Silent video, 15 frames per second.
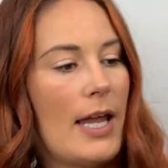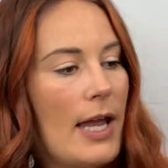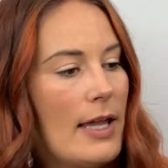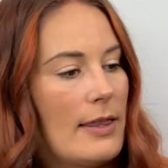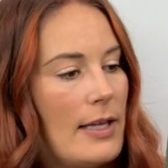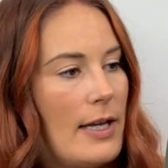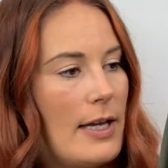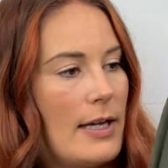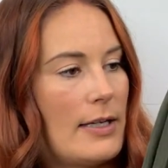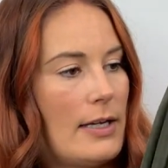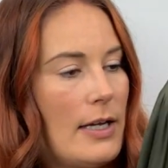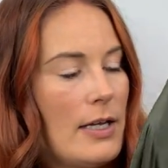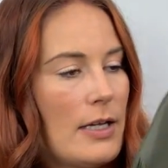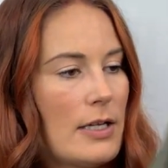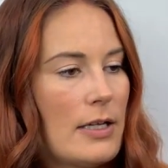and
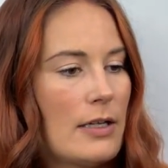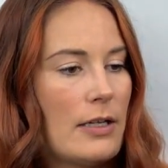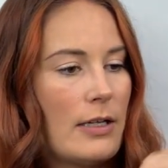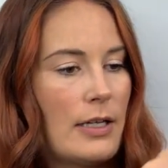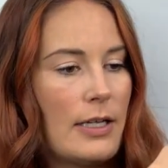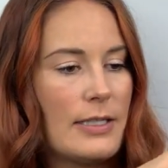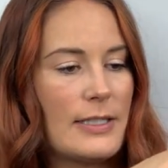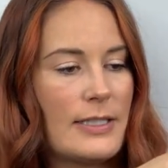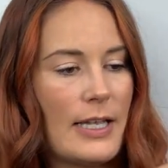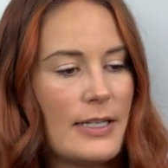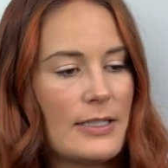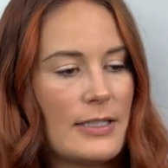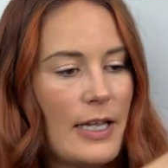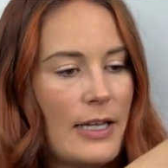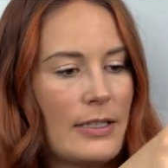then it
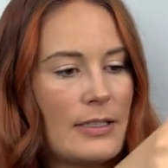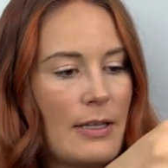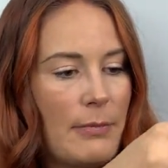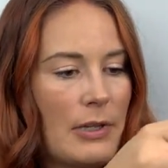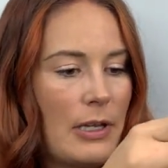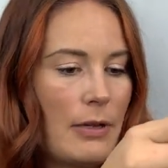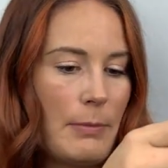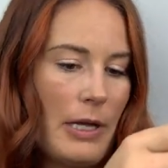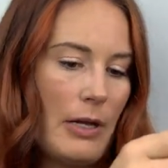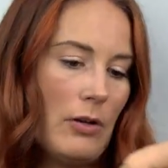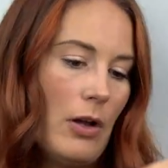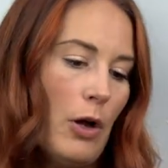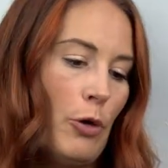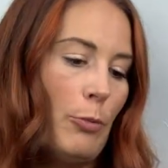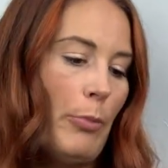says like something about,
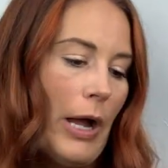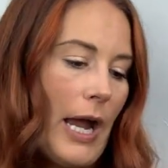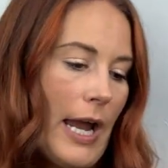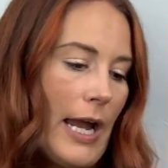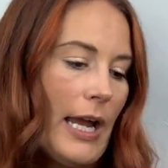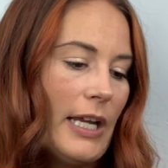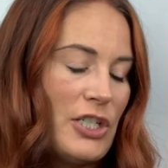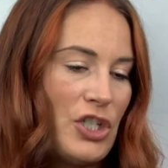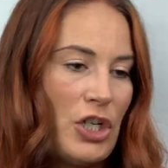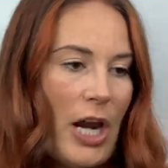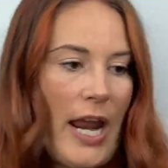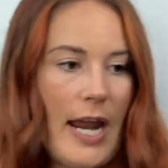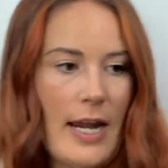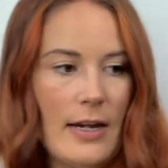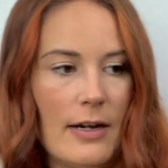oh, by
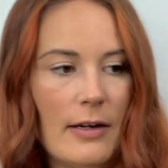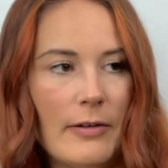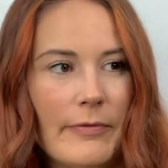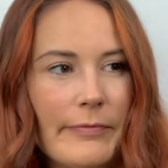Jane.